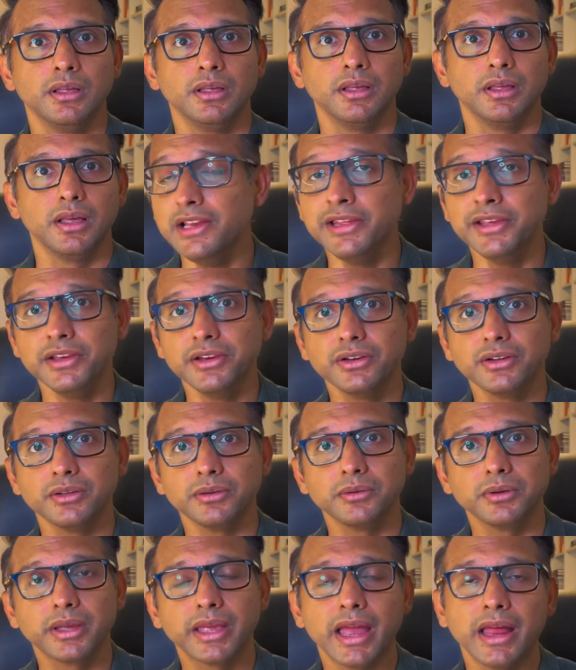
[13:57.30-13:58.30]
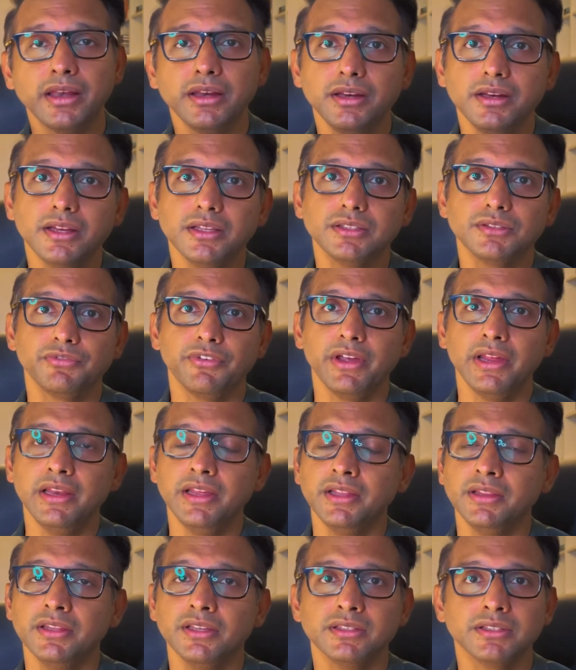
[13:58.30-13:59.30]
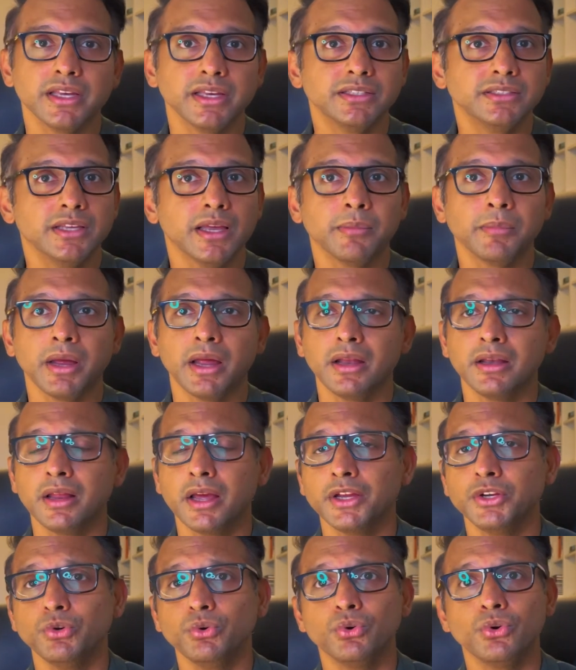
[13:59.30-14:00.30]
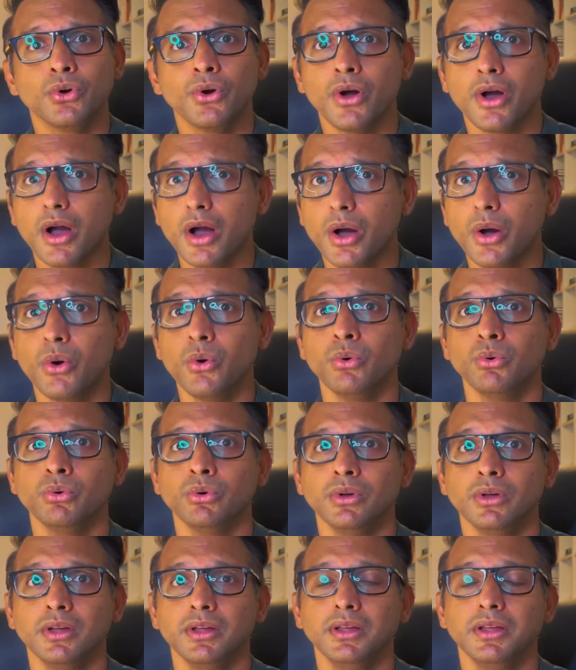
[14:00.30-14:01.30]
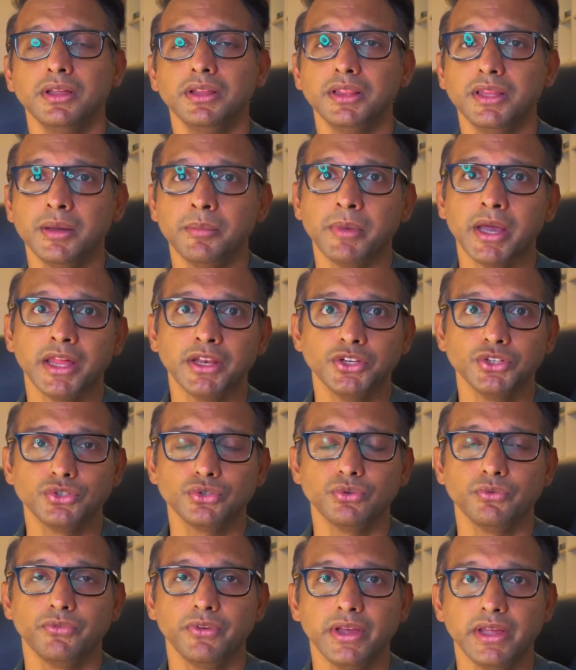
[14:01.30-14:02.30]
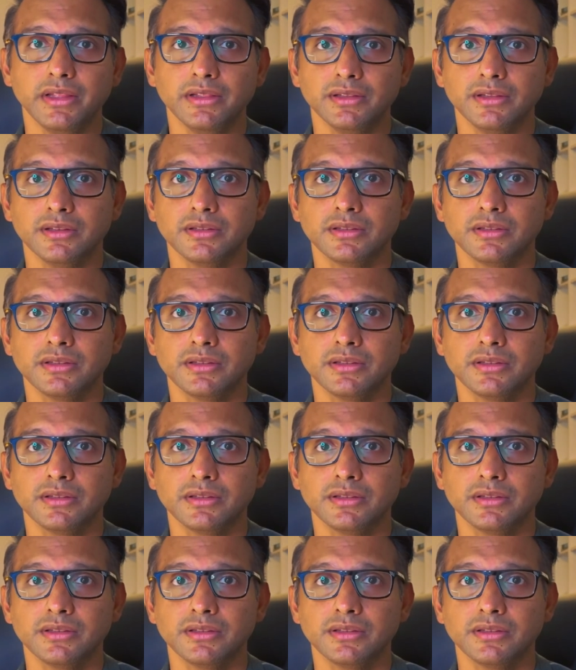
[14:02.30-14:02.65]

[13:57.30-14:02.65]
hear candidates failing this exam, and I don't know how they managed to fail this